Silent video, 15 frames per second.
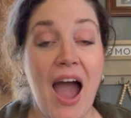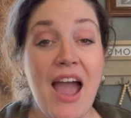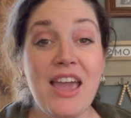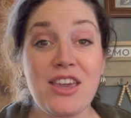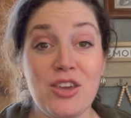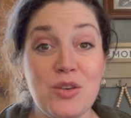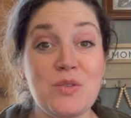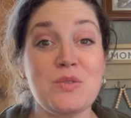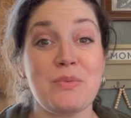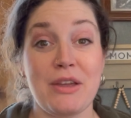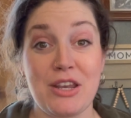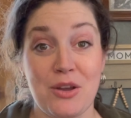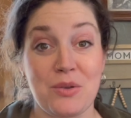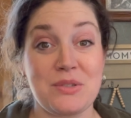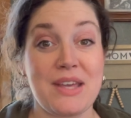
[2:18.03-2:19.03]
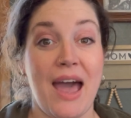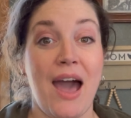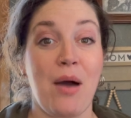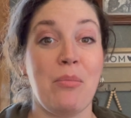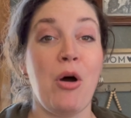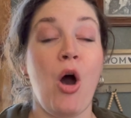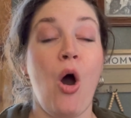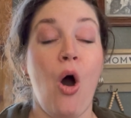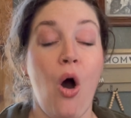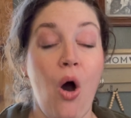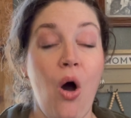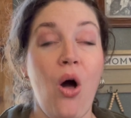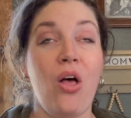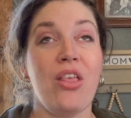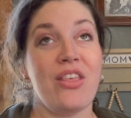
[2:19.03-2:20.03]
I use my Notes app
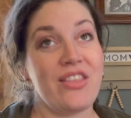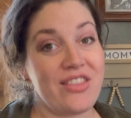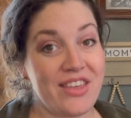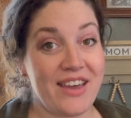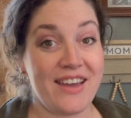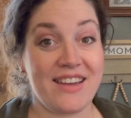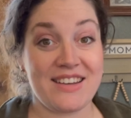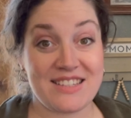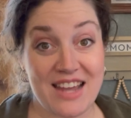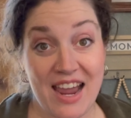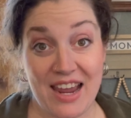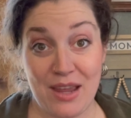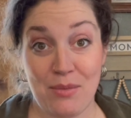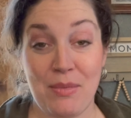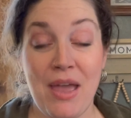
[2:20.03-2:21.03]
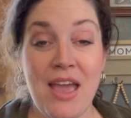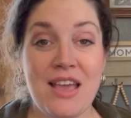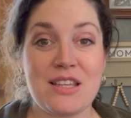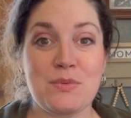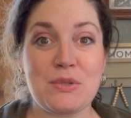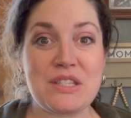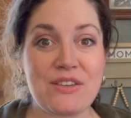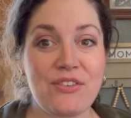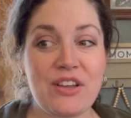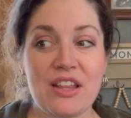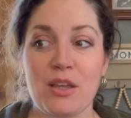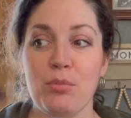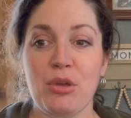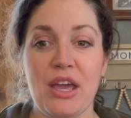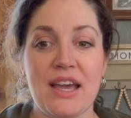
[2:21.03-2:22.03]
all the time,
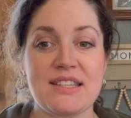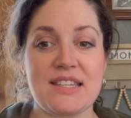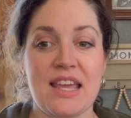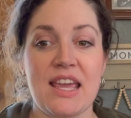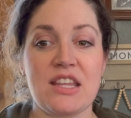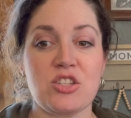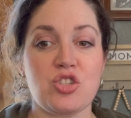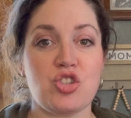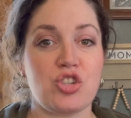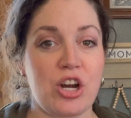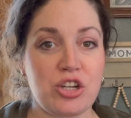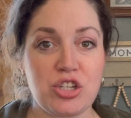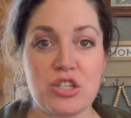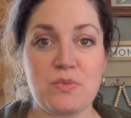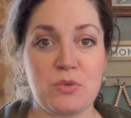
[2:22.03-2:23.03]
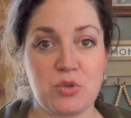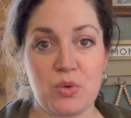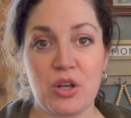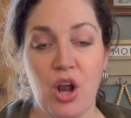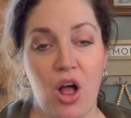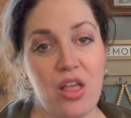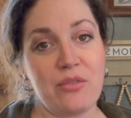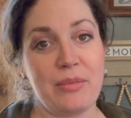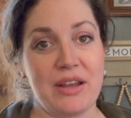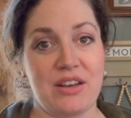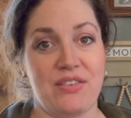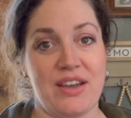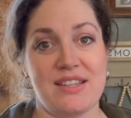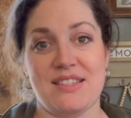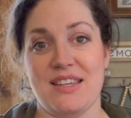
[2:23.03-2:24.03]
specifically because it stretches between all of my
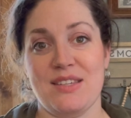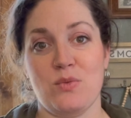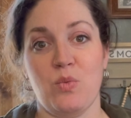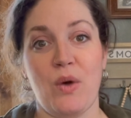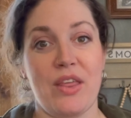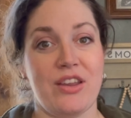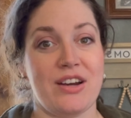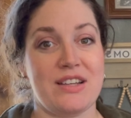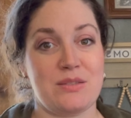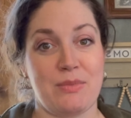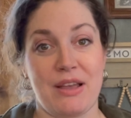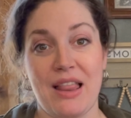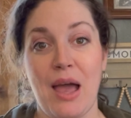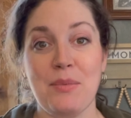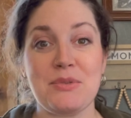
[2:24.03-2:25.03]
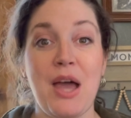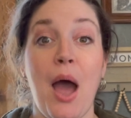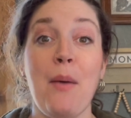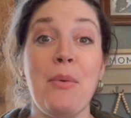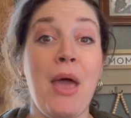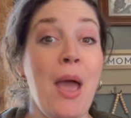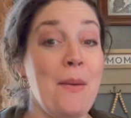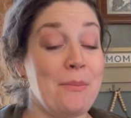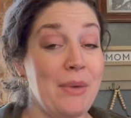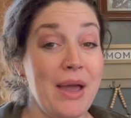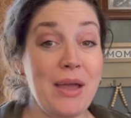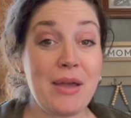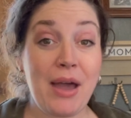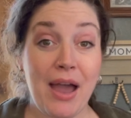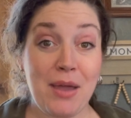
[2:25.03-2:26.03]
devices, whether it's my laptop,
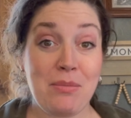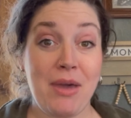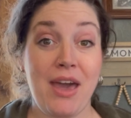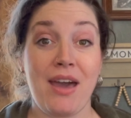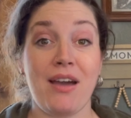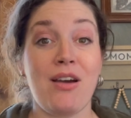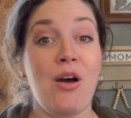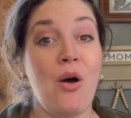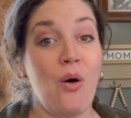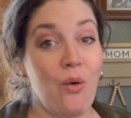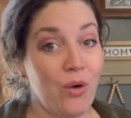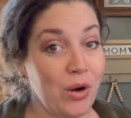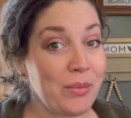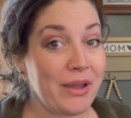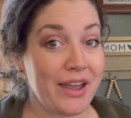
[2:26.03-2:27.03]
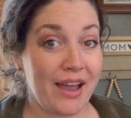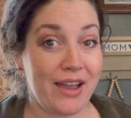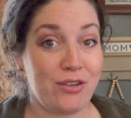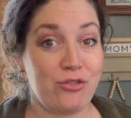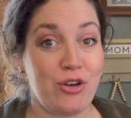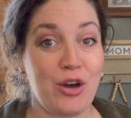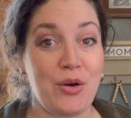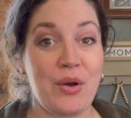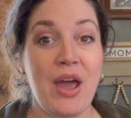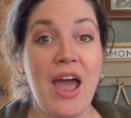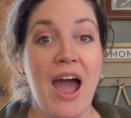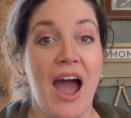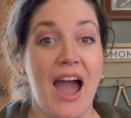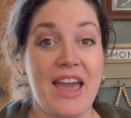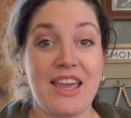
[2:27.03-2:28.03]
my iMac, or my iPhone,
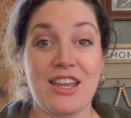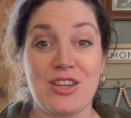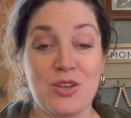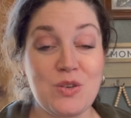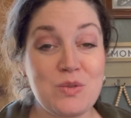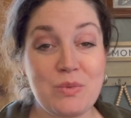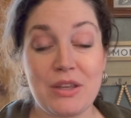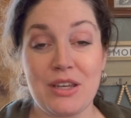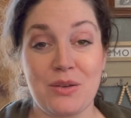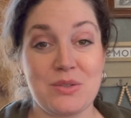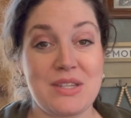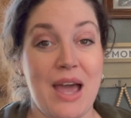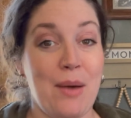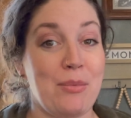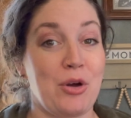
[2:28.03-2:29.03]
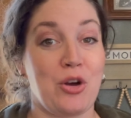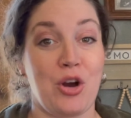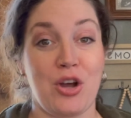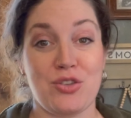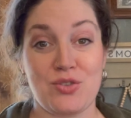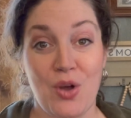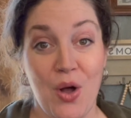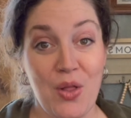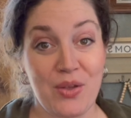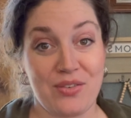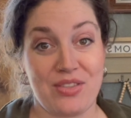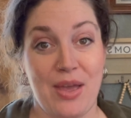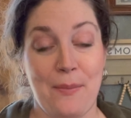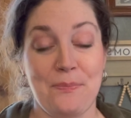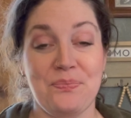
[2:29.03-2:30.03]
I can use my Notes app across all
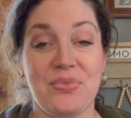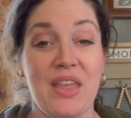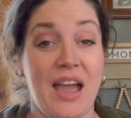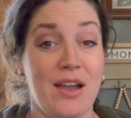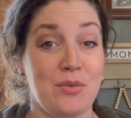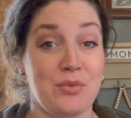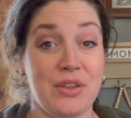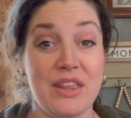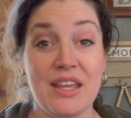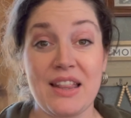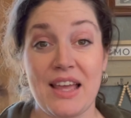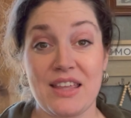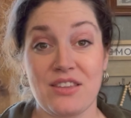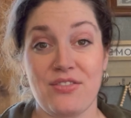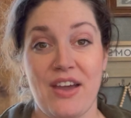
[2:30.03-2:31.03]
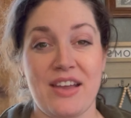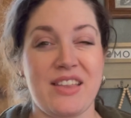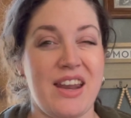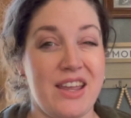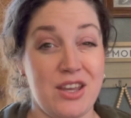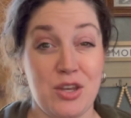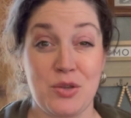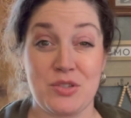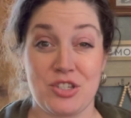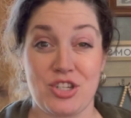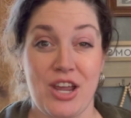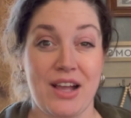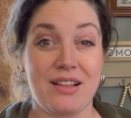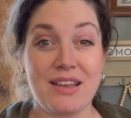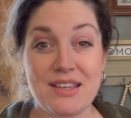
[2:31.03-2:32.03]
of them. I really like the fact that I can use a
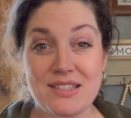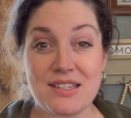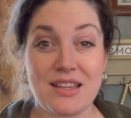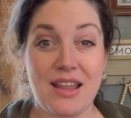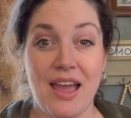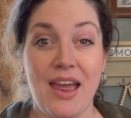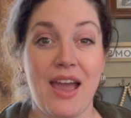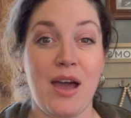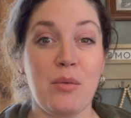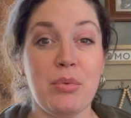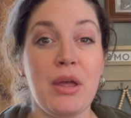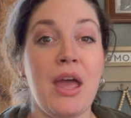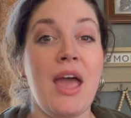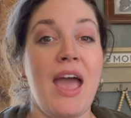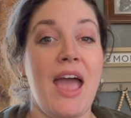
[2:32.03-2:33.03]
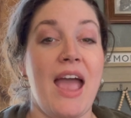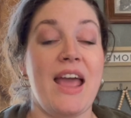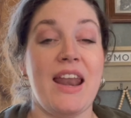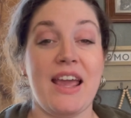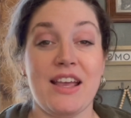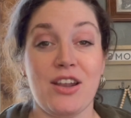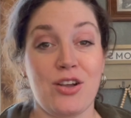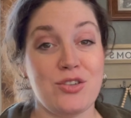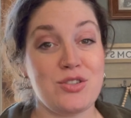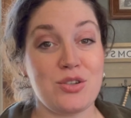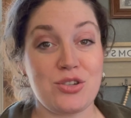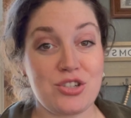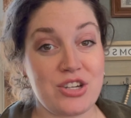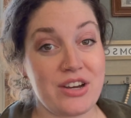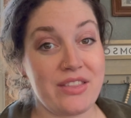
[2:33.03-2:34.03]
checklist in that app, and I can
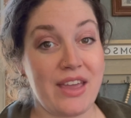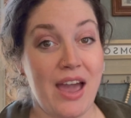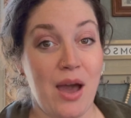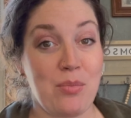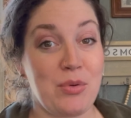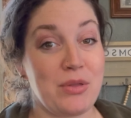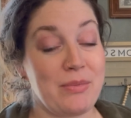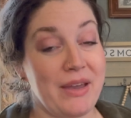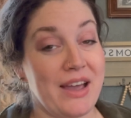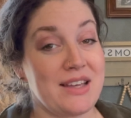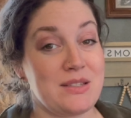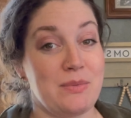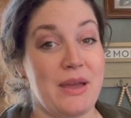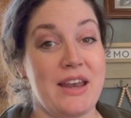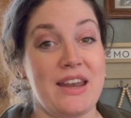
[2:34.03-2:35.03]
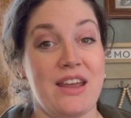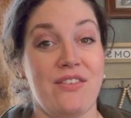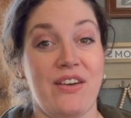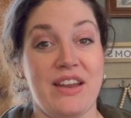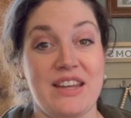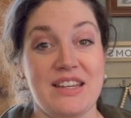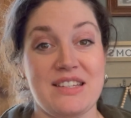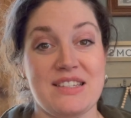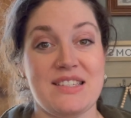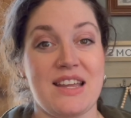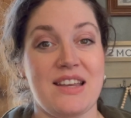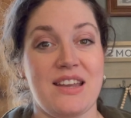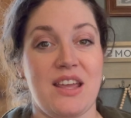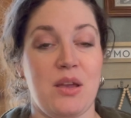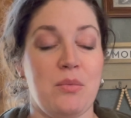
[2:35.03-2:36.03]
also share the app with my husband if I need to
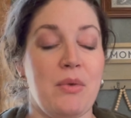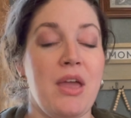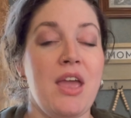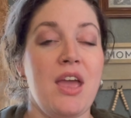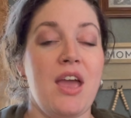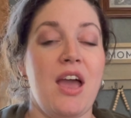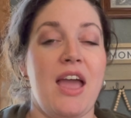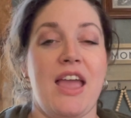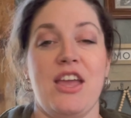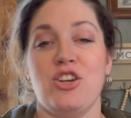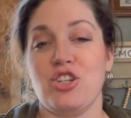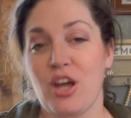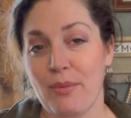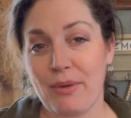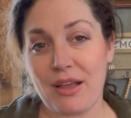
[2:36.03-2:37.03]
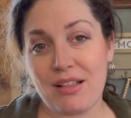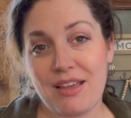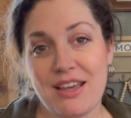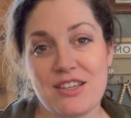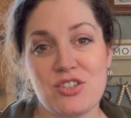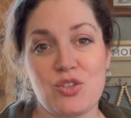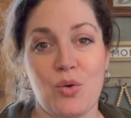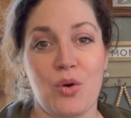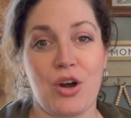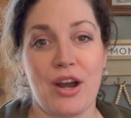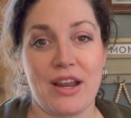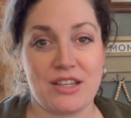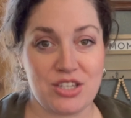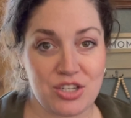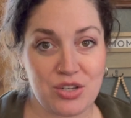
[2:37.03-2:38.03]
send him a shopping list or
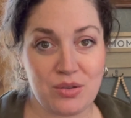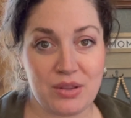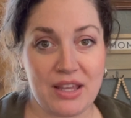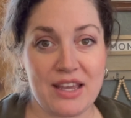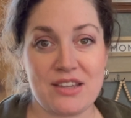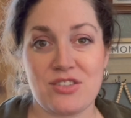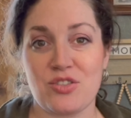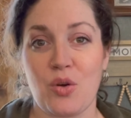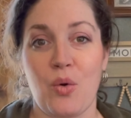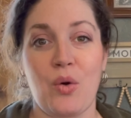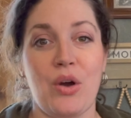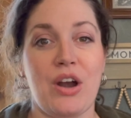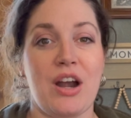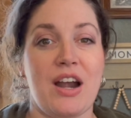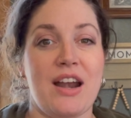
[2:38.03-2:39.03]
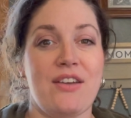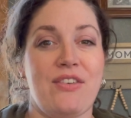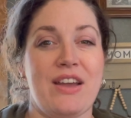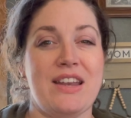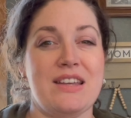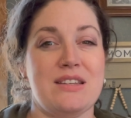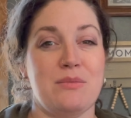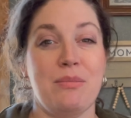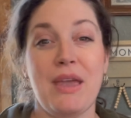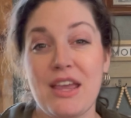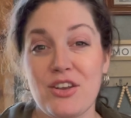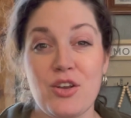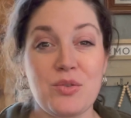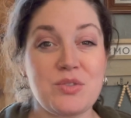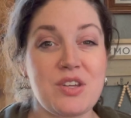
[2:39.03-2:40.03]
a to-do list or if I need to
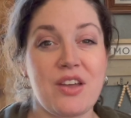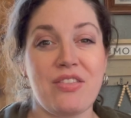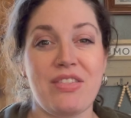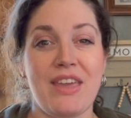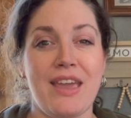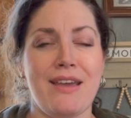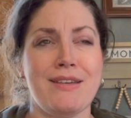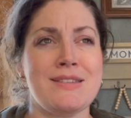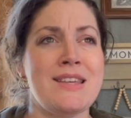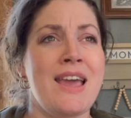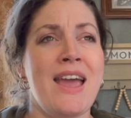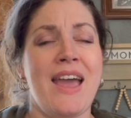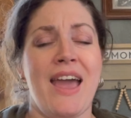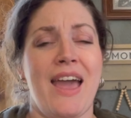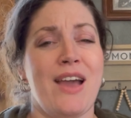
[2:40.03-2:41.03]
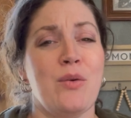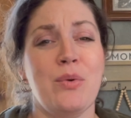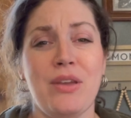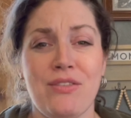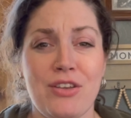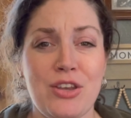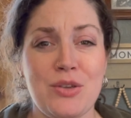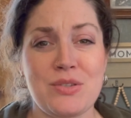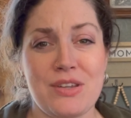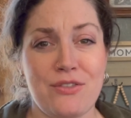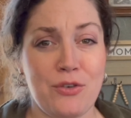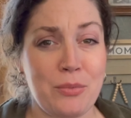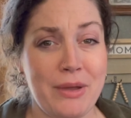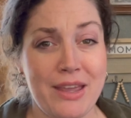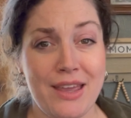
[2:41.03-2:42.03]
make notes on things. Heck, we even use
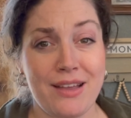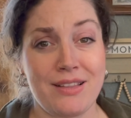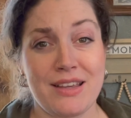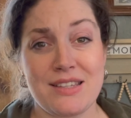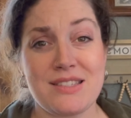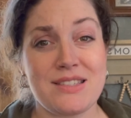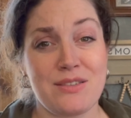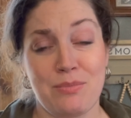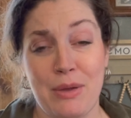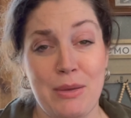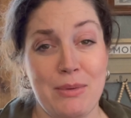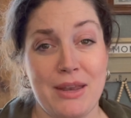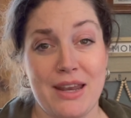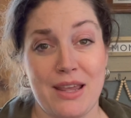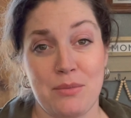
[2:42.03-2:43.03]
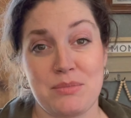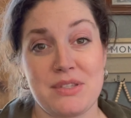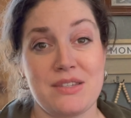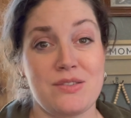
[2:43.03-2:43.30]
it for making lists of baby names.